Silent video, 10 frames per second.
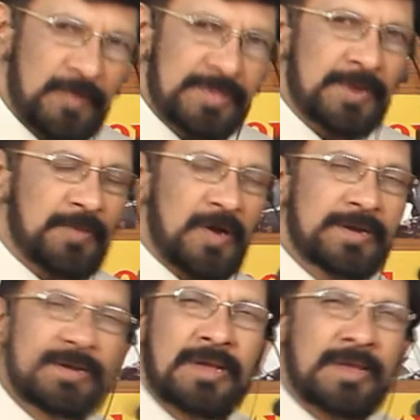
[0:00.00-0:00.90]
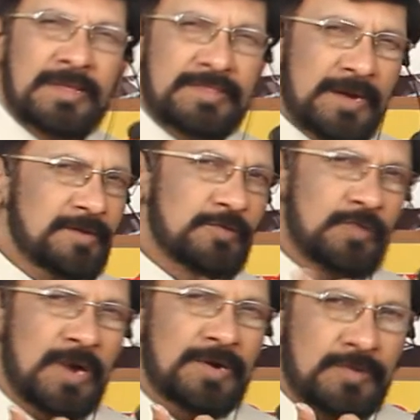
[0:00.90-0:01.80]
That point that you do
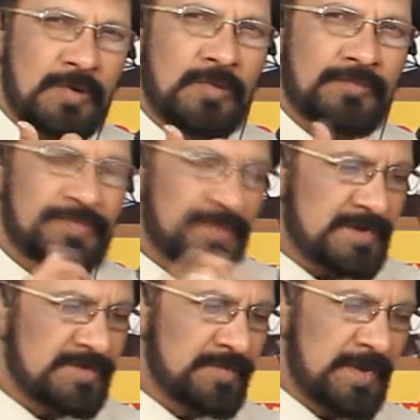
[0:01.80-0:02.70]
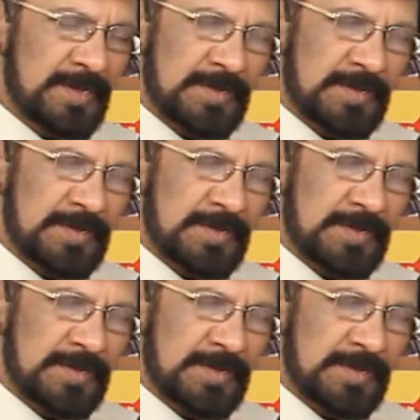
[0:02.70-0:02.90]
not know. That's why